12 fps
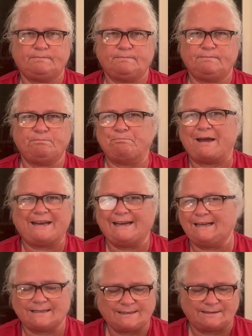
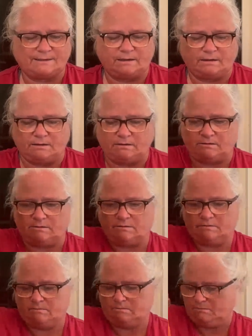beddings
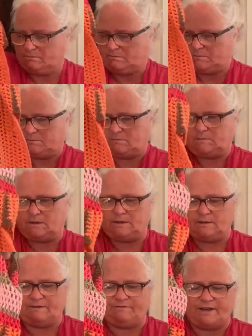
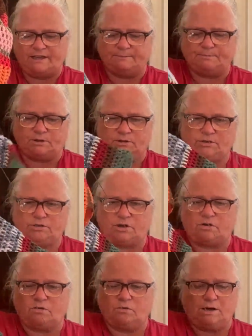available.
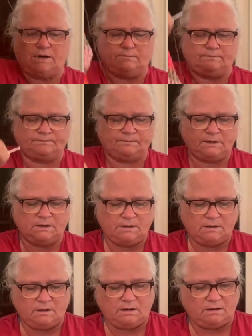So
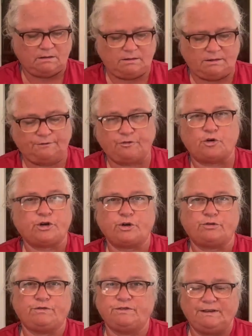the 4
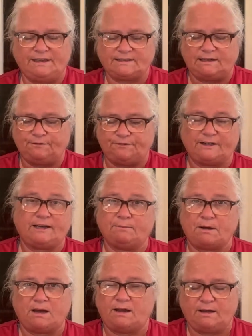could easily fit in
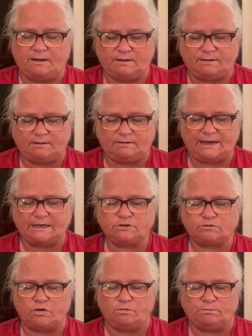my
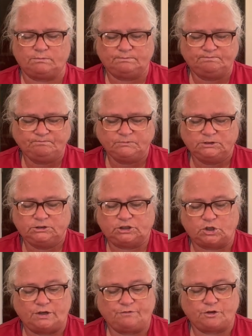guest room. So
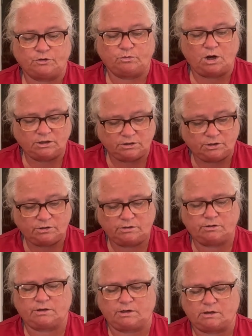if you want to,
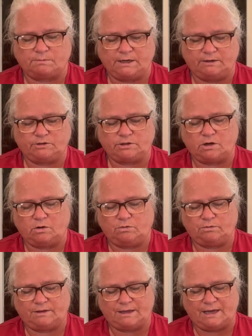you can come here. So
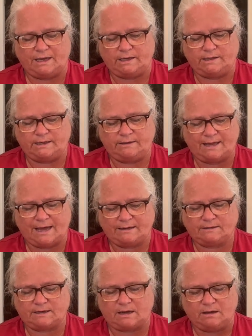they did
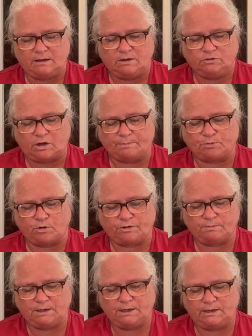that. So I brought
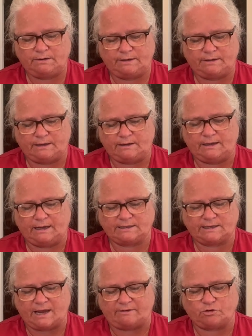them here, and then the next
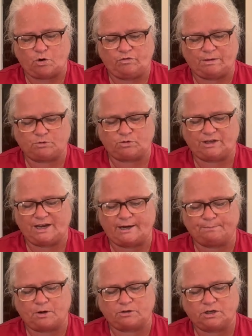day I drove them to the
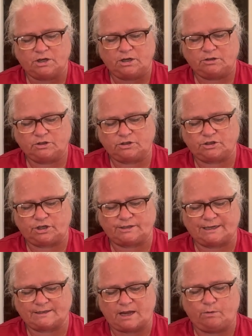airport just
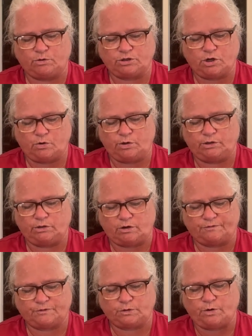as I was going
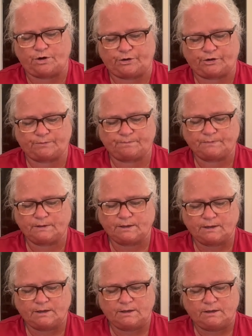off to work.
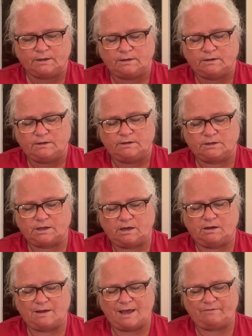
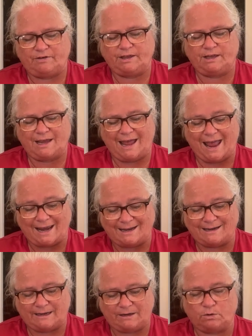So everything
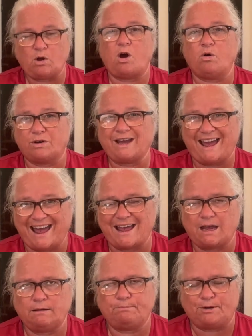ended
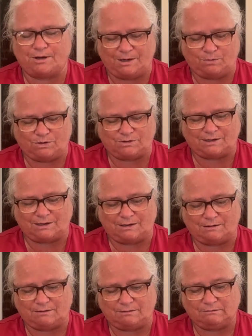okay, but it was
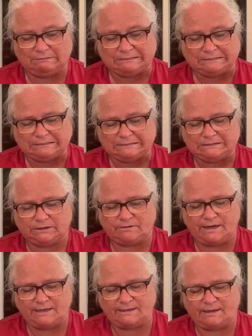a
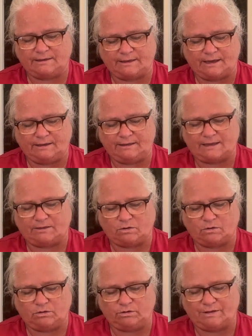crazy thing that
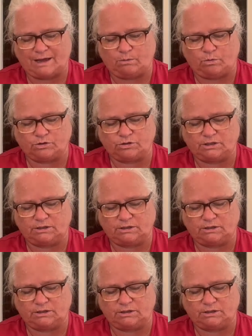all of that was